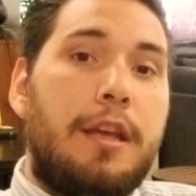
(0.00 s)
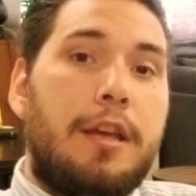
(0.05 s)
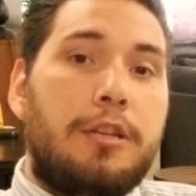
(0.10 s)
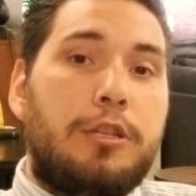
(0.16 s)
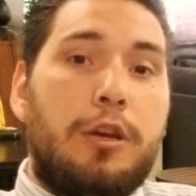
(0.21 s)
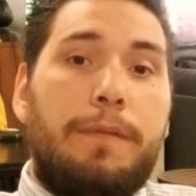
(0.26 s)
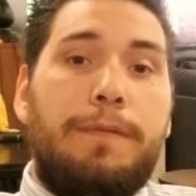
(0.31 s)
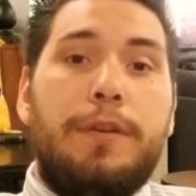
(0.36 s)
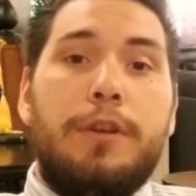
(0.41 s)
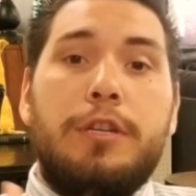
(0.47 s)

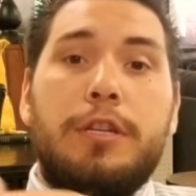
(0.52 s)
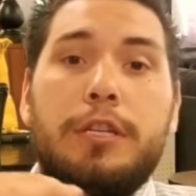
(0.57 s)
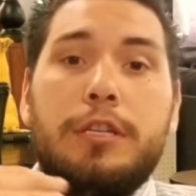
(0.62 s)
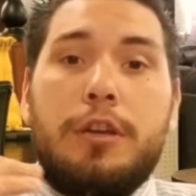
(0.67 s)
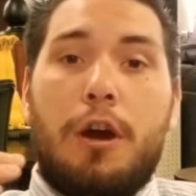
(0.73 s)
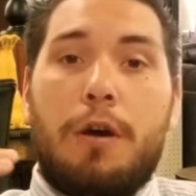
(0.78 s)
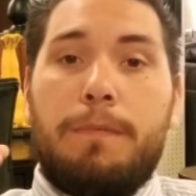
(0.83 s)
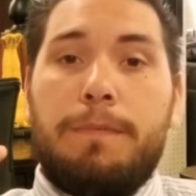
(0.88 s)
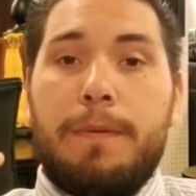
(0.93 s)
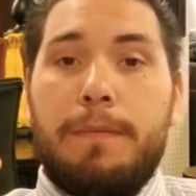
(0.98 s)
So if you just
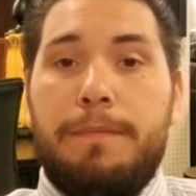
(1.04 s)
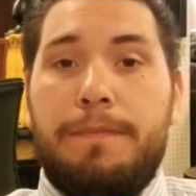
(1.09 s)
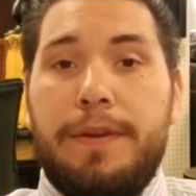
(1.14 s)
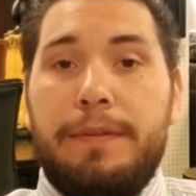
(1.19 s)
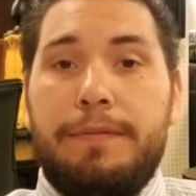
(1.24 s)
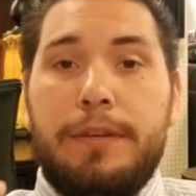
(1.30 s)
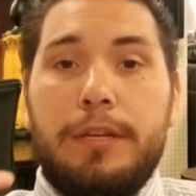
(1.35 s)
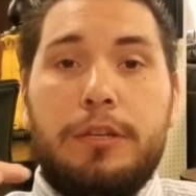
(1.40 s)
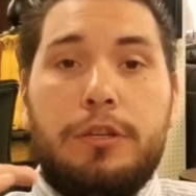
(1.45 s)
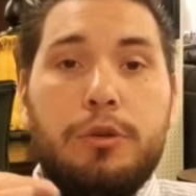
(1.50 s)
go from
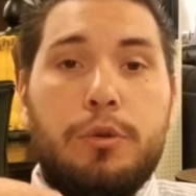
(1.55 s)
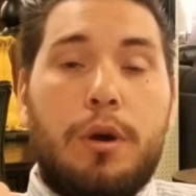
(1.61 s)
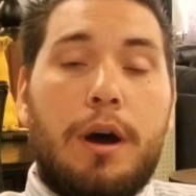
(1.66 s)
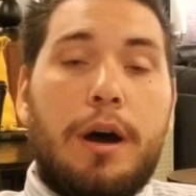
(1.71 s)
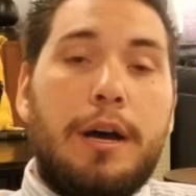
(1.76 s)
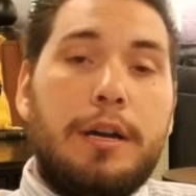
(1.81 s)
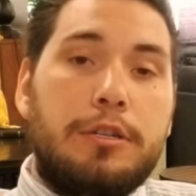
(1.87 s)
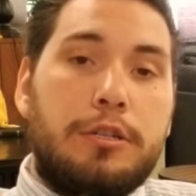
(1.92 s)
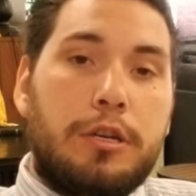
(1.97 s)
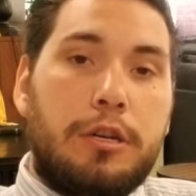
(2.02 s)
50 to
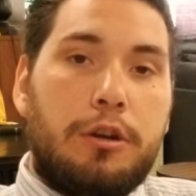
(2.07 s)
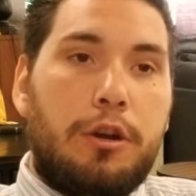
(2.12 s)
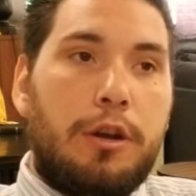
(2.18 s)
100,